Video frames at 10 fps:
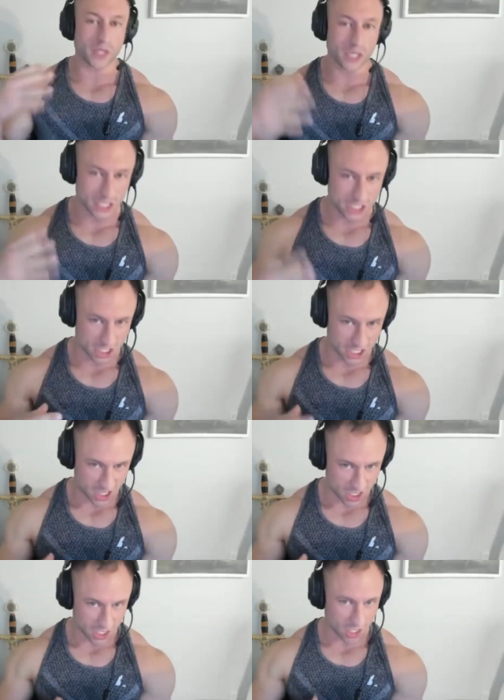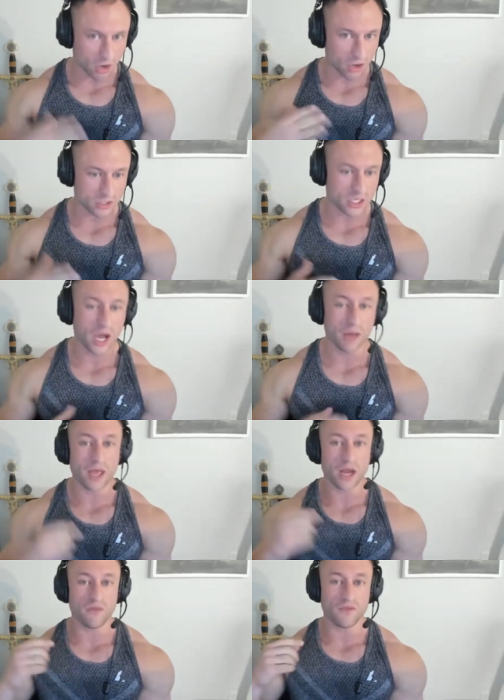we're conditioned to think all the time.
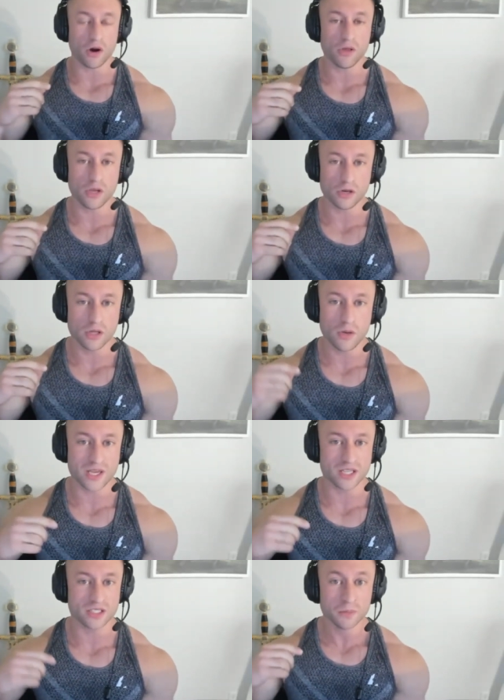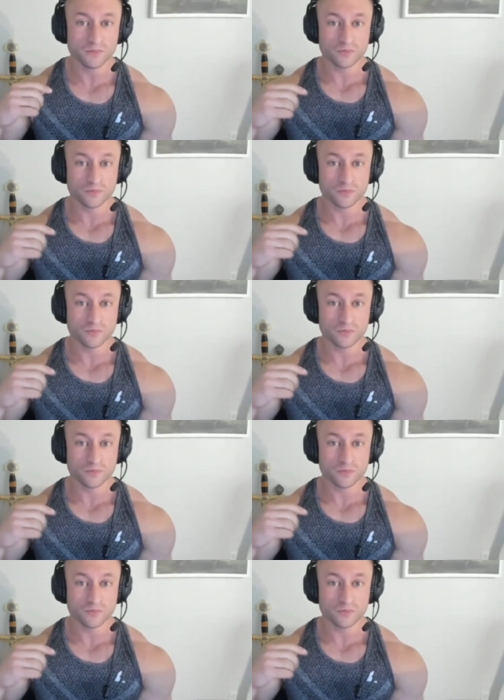And if all that you're doing is